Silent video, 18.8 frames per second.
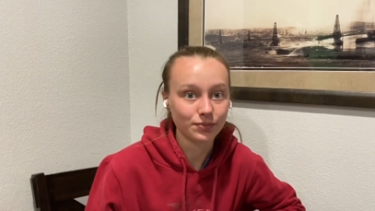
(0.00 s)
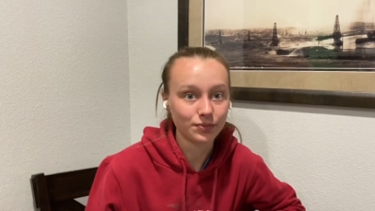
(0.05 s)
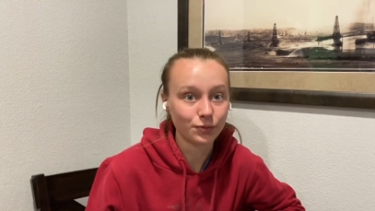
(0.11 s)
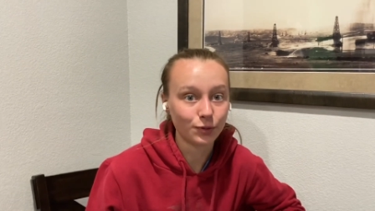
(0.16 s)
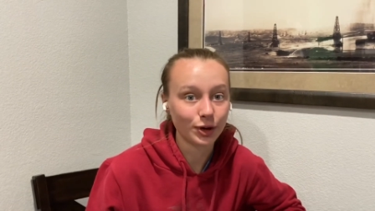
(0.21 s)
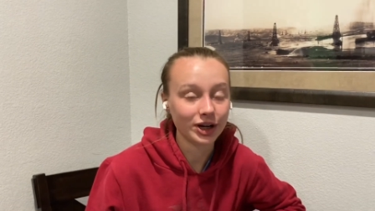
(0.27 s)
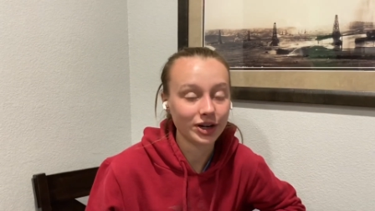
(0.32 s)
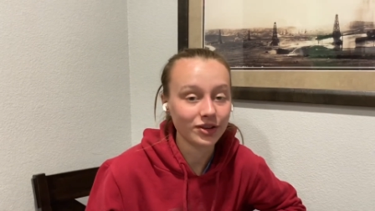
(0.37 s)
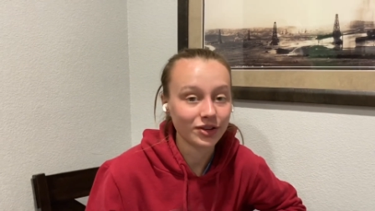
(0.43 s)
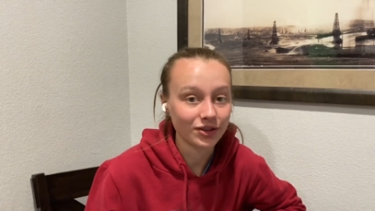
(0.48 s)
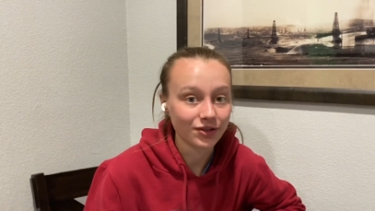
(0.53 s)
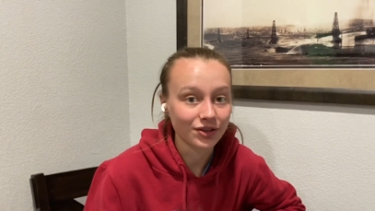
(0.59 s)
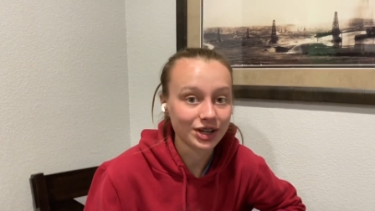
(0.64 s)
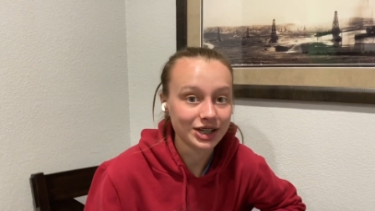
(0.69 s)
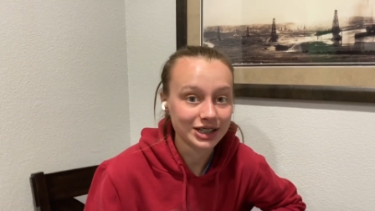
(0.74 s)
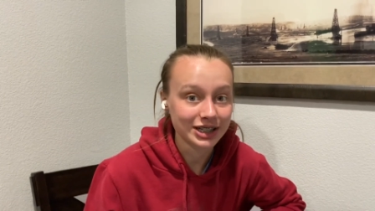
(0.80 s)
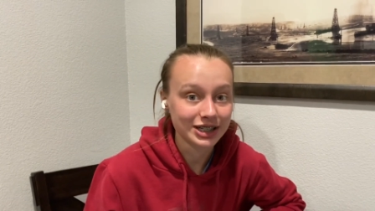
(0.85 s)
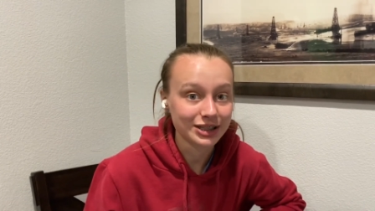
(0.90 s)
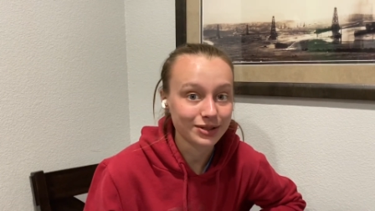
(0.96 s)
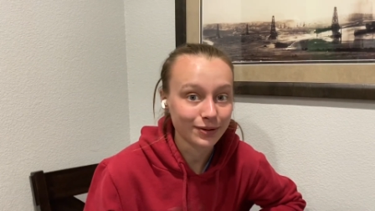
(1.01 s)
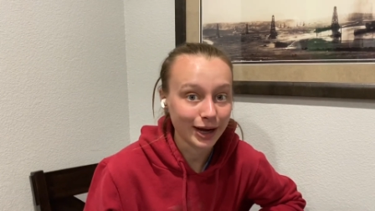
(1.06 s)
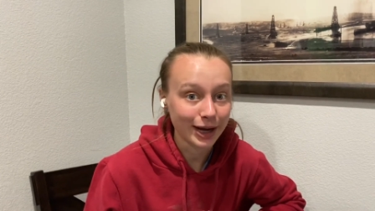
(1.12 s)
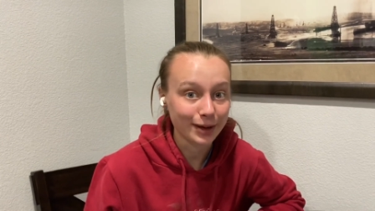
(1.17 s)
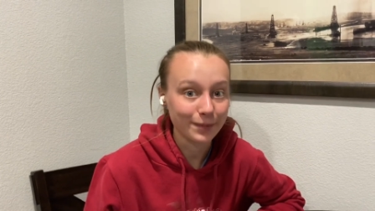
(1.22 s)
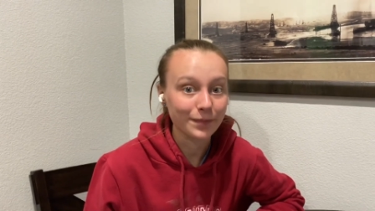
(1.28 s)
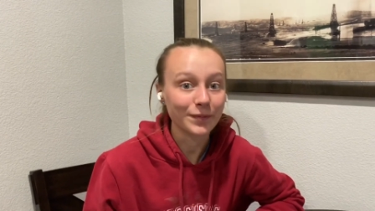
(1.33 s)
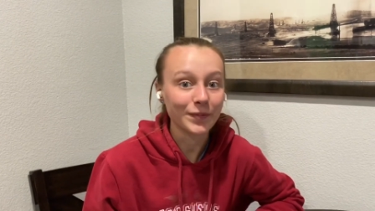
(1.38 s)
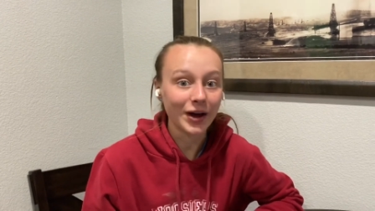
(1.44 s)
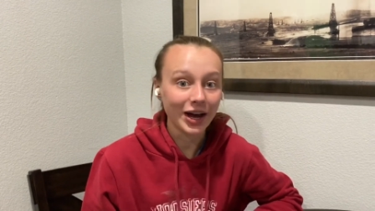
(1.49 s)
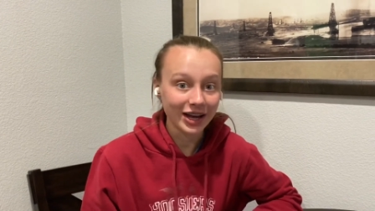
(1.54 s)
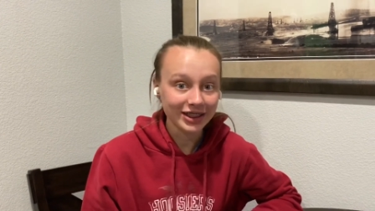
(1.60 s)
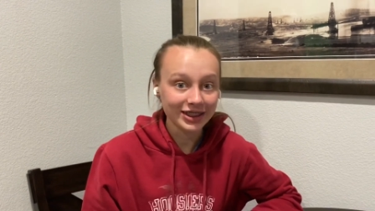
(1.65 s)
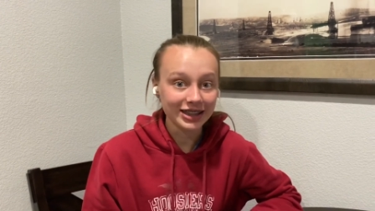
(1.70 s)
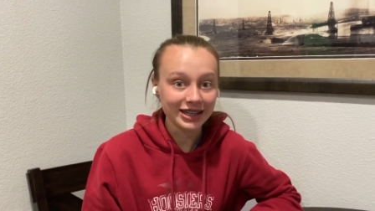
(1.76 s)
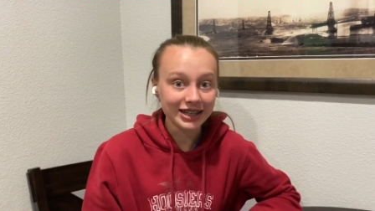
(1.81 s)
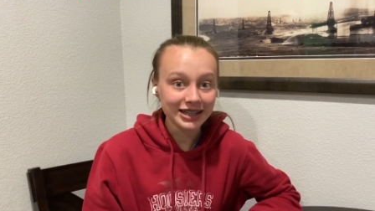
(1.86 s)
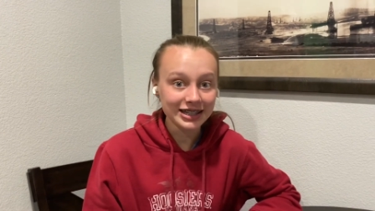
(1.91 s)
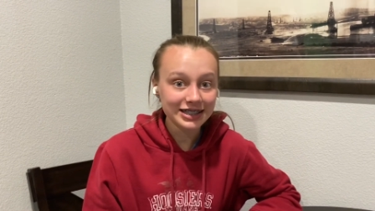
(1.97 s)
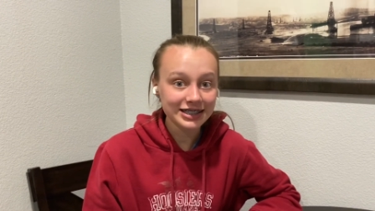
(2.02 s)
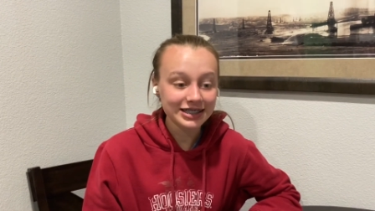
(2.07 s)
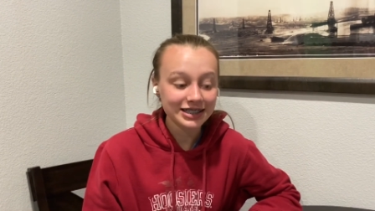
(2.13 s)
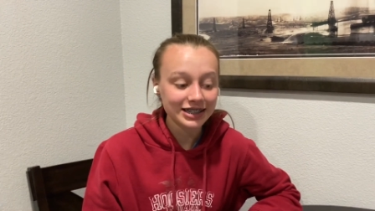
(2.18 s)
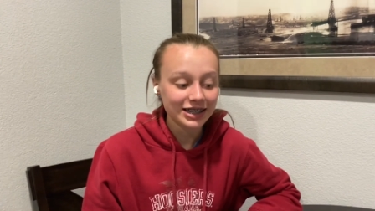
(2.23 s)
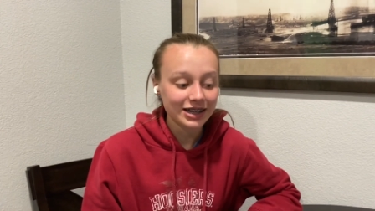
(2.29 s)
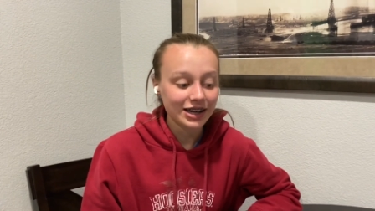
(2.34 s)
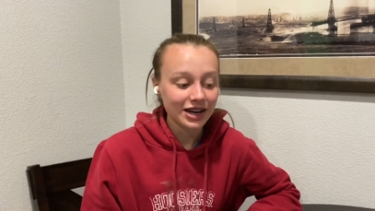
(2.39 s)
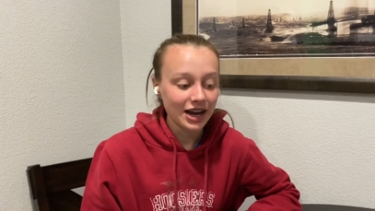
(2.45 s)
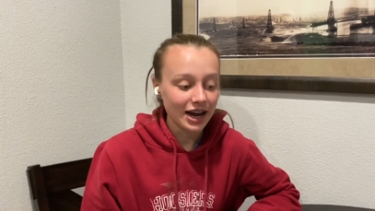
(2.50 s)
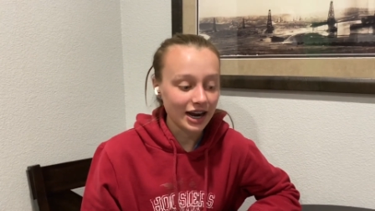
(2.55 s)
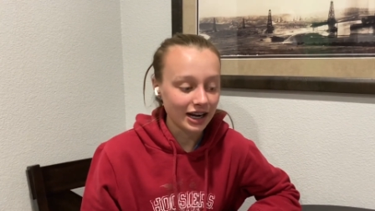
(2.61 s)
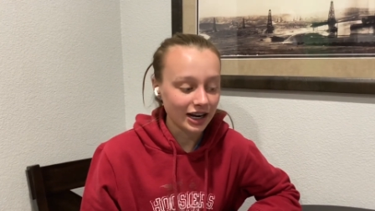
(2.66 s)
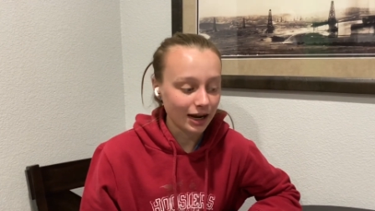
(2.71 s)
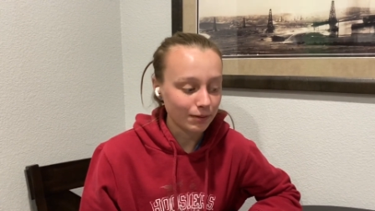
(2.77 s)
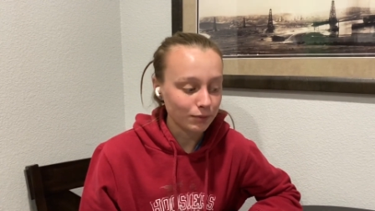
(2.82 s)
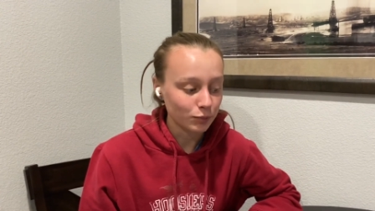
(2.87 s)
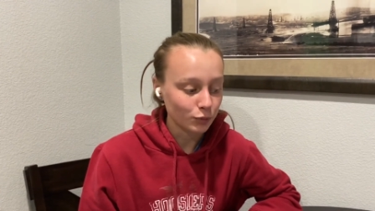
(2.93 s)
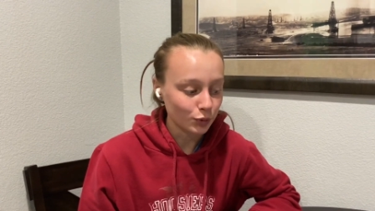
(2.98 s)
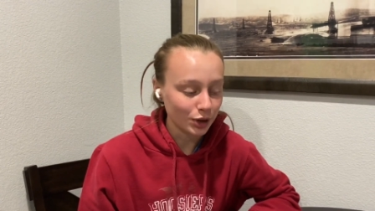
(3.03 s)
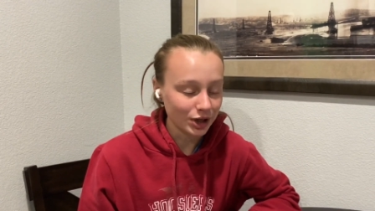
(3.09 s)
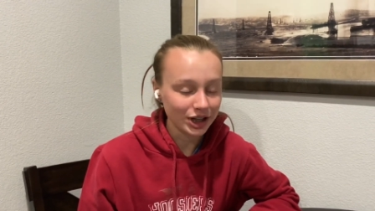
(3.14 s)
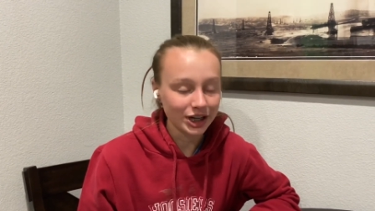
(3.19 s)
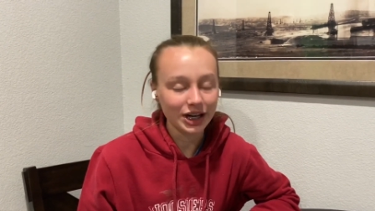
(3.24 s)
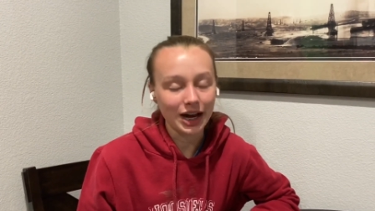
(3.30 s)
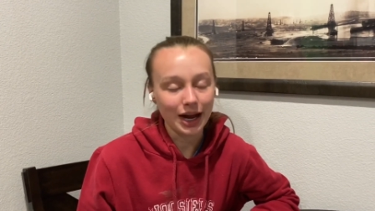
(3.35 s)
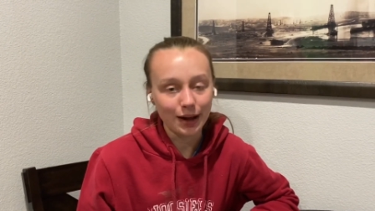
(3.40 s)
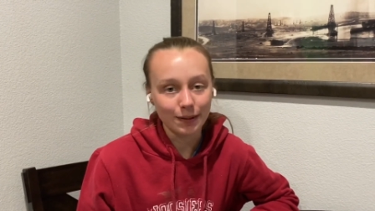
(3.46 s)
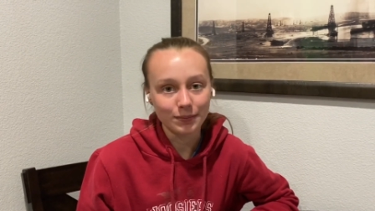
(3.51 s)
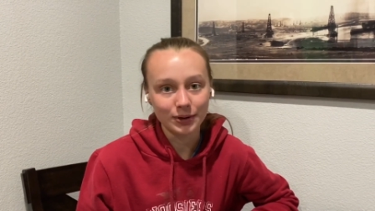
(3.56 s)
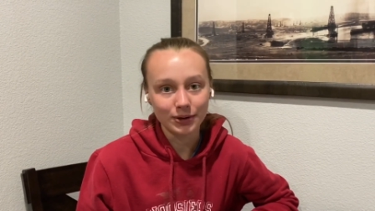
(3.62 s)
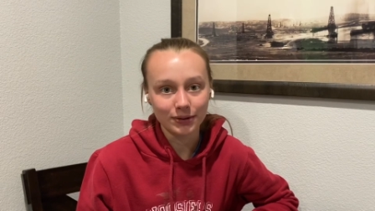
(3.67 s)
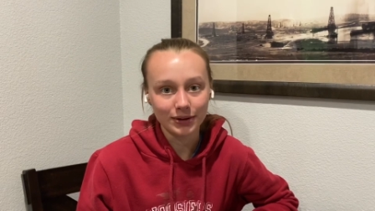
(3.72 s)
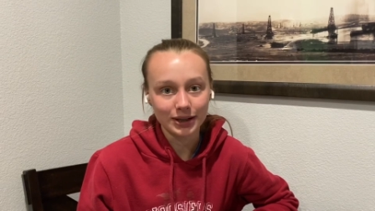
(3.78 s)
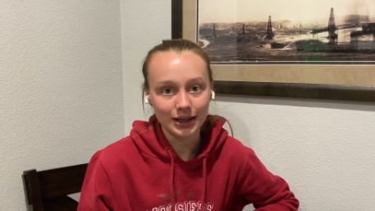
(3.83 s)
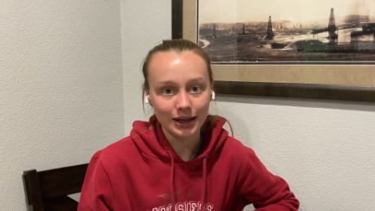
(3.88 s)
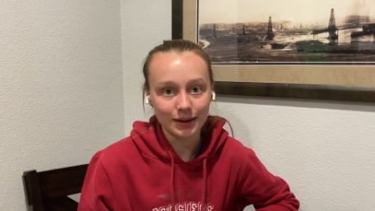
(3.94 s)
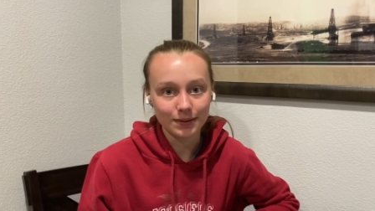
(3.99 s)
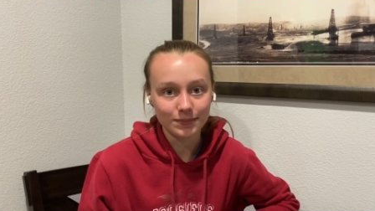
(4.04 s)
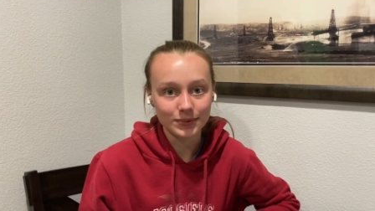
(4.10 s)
one of the reasons why I bought these and I'm really happy with them,